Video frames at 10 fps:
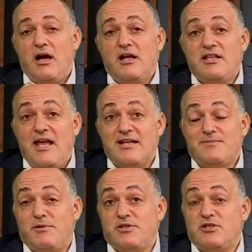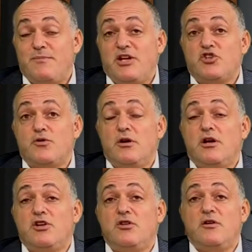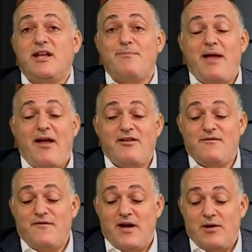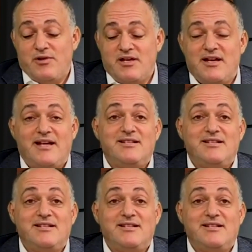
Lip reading: Yes, but just make sure you don't get married and file within 90